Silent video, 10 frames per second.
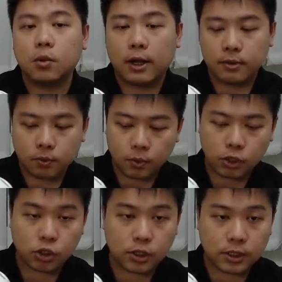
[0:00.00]
one,
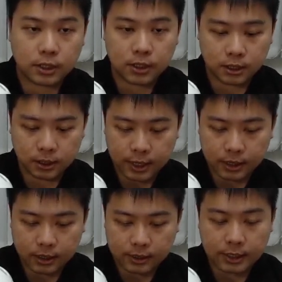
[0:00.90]
which is the
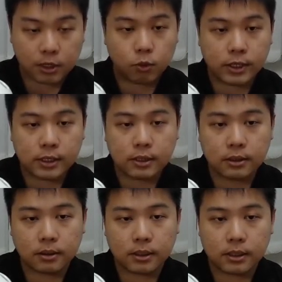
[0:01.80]
standard rated
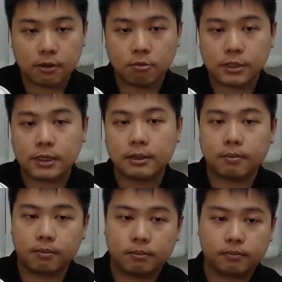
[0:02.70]
7%.
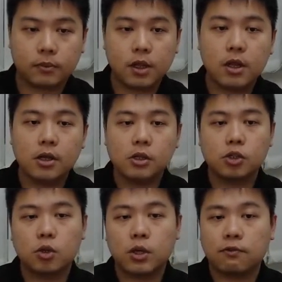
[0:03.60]

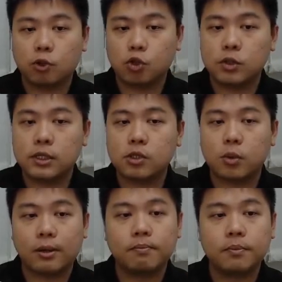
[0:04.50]
So if you choose this
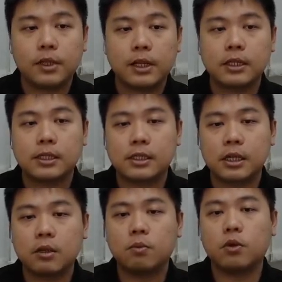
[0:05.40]
one, then the
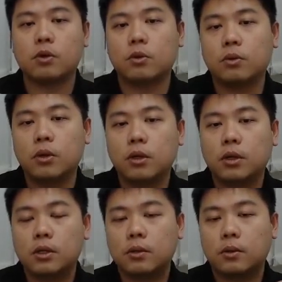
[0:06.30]
system will
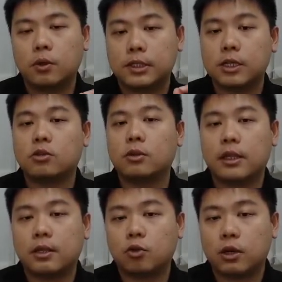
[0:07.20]
take note
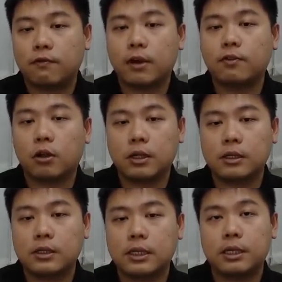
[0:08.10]
that
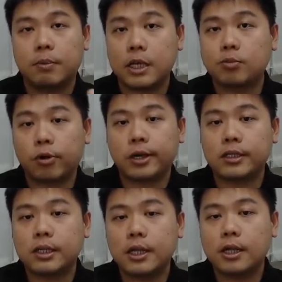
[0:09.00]
$25 is the base
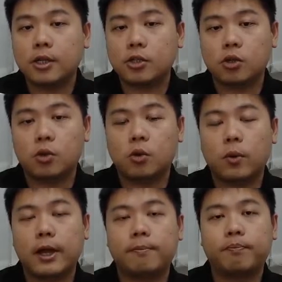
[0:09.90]
price. So
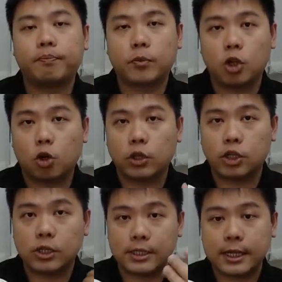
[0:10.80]
when your
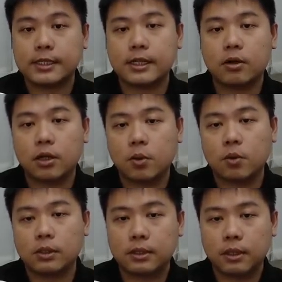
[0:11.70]
quotation sends out, it
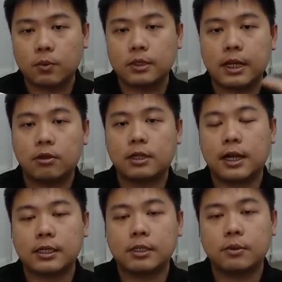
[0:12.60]
will tell the
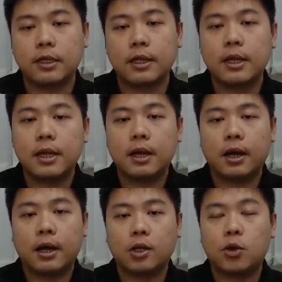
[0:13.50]
customer
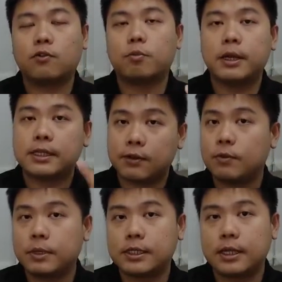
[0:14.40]
that you have to pay
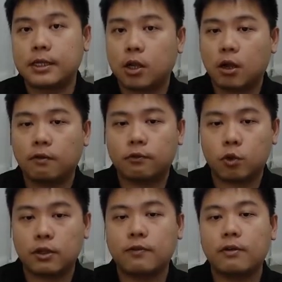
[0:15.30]
7% of
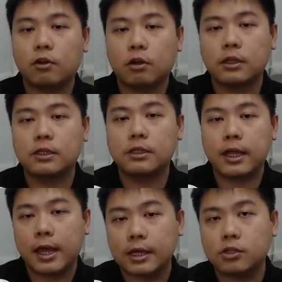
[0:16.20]
$25
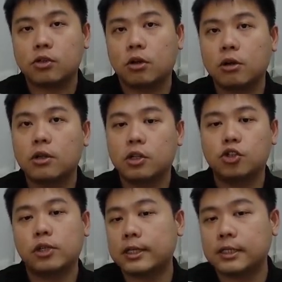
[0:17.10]
as your
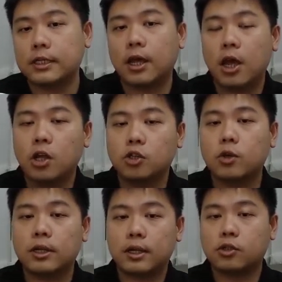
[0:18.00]
GST. So
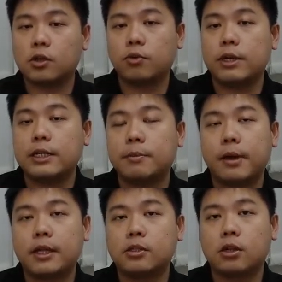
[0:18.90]
it really
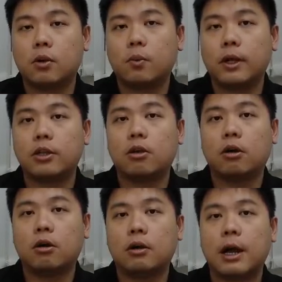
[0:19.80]
depends on what
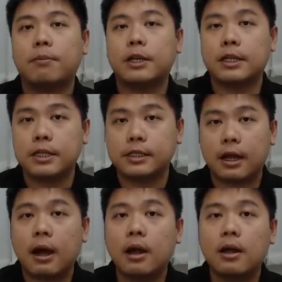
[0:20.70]
your company needs
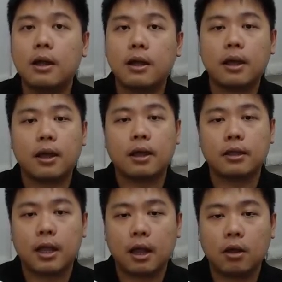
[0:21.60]
are
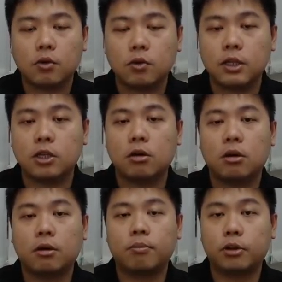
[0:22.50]
and how you need
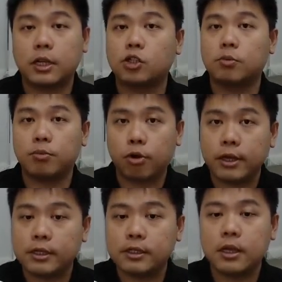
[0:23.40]
your products to be
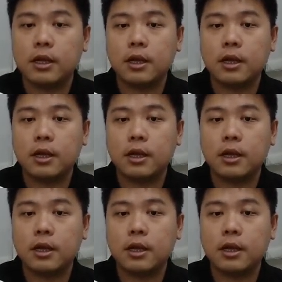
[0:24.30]
priced.